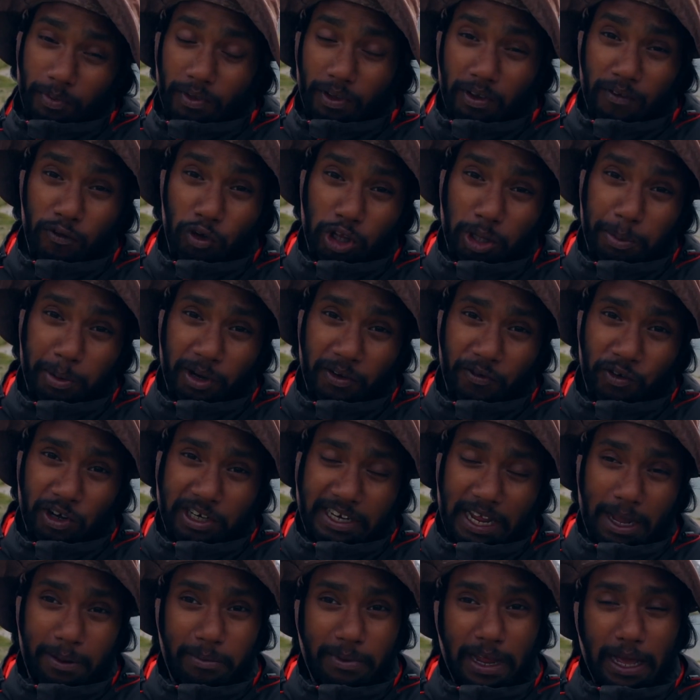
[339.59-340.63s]
for a beautiful
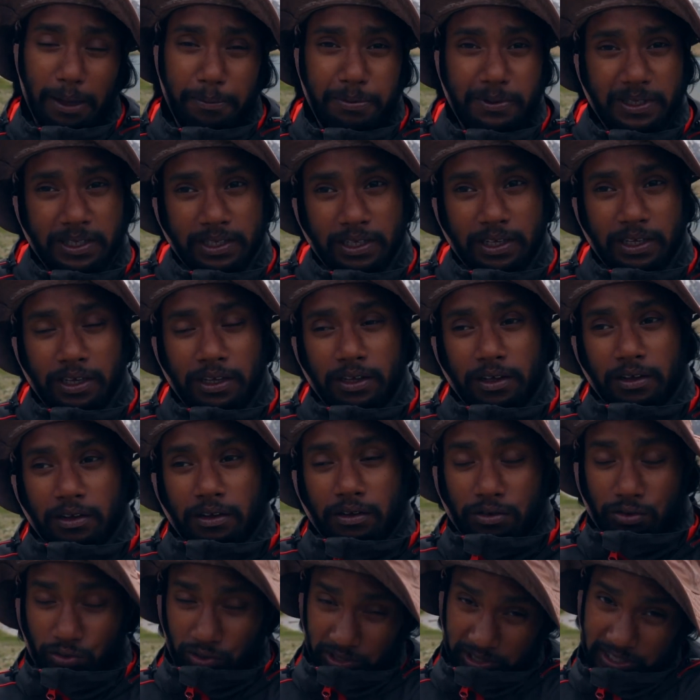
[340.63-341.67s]
time lapse
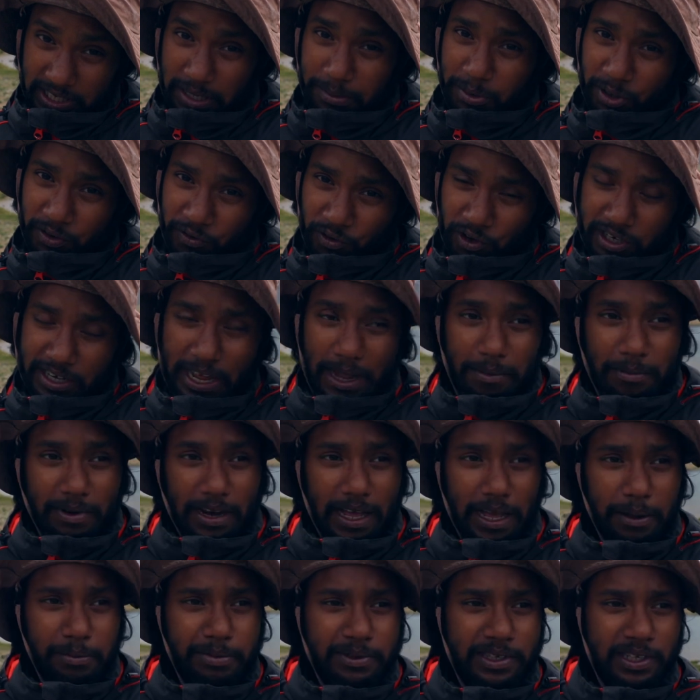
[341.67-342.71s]
to see a beautiful time
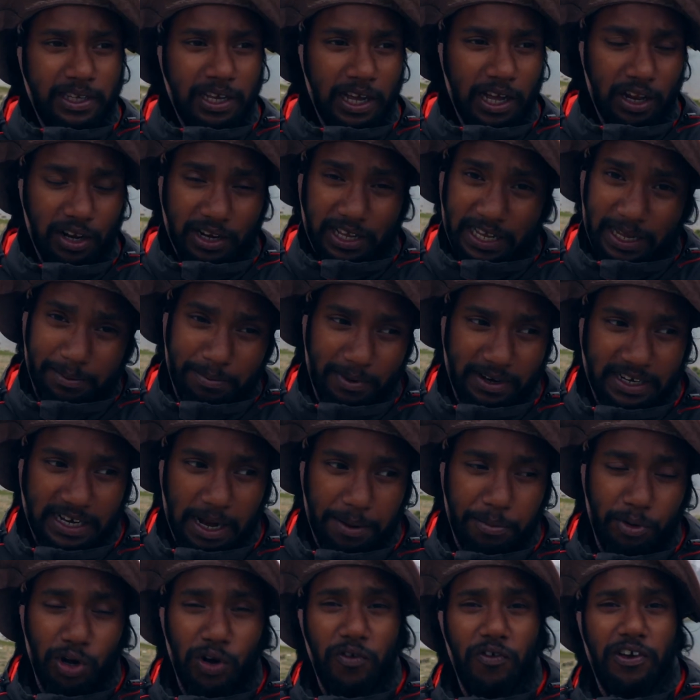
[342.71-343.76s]
lapse I'll keep my
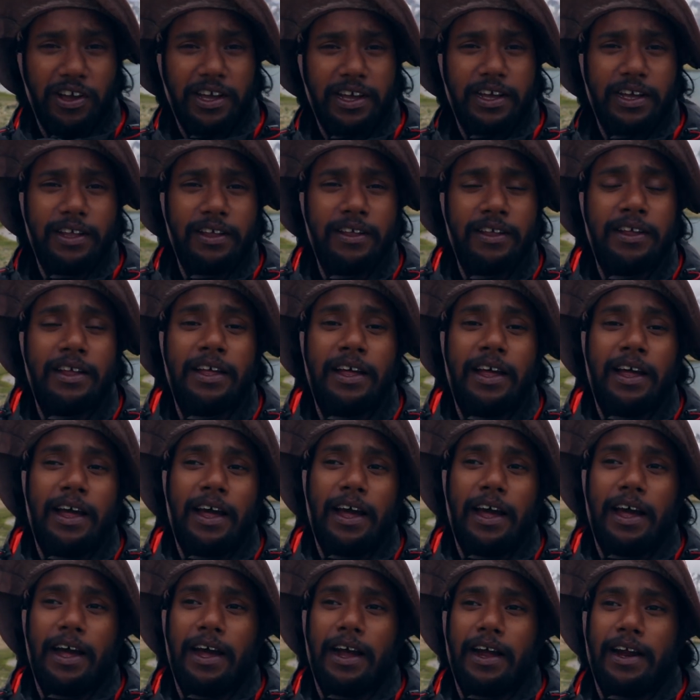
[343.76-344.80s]
tripod over here
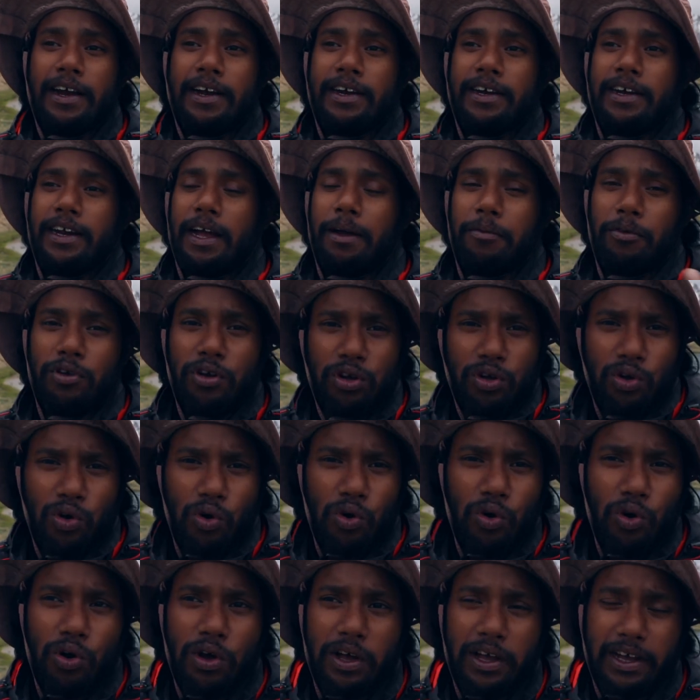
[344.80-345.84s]
and I'm gonna
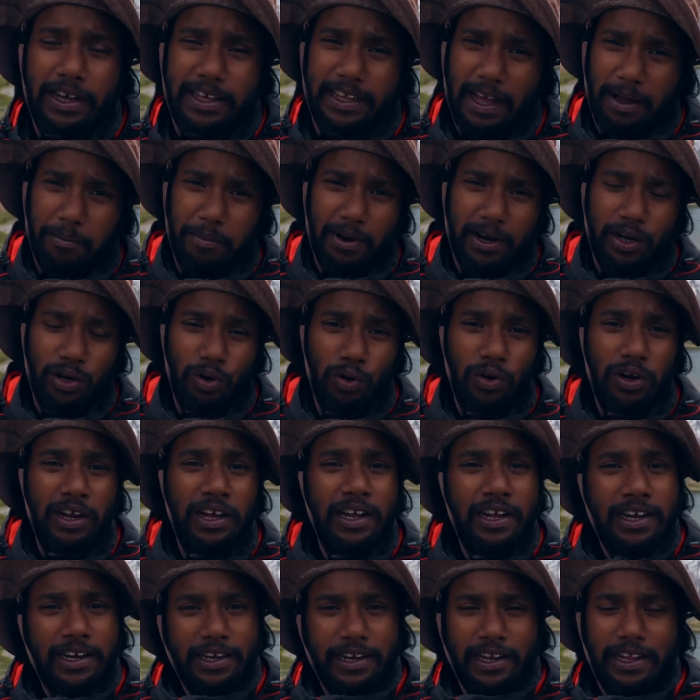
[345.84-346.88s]
go grab my drone.
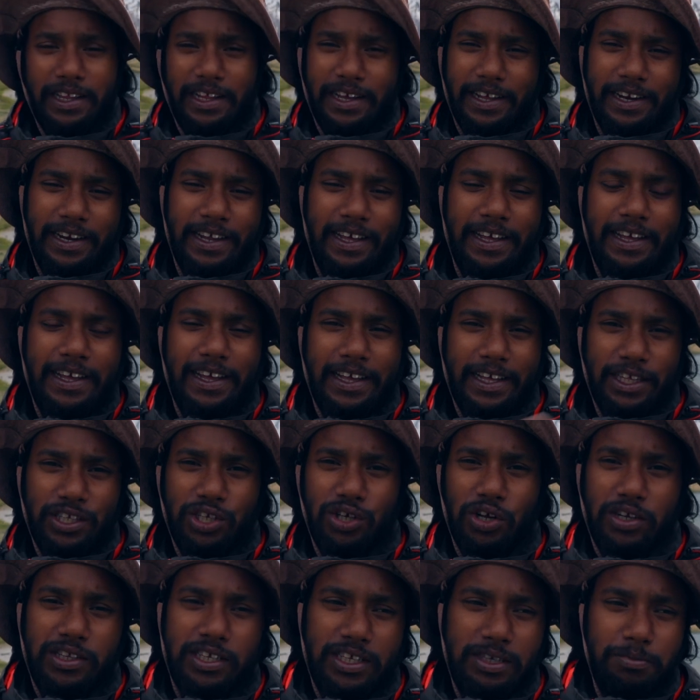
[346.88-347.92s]
Till then,
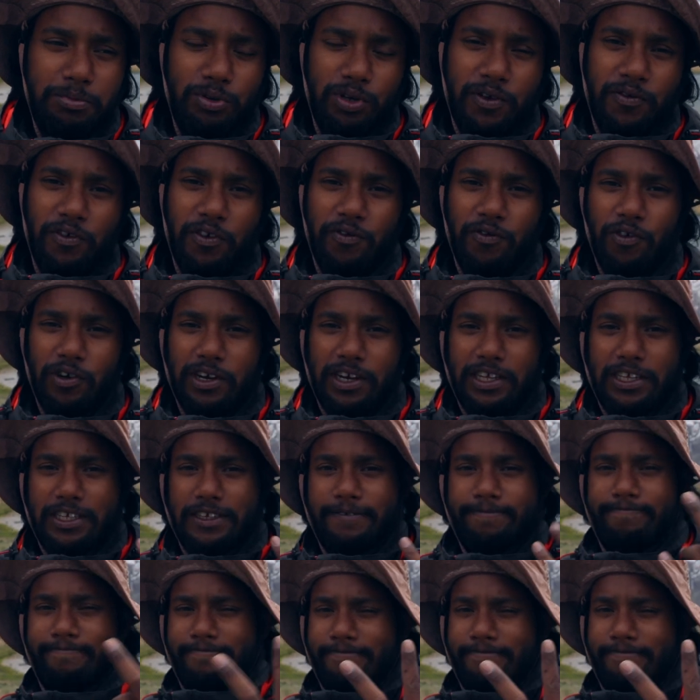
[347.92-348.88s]
enjoy this beautiful footage.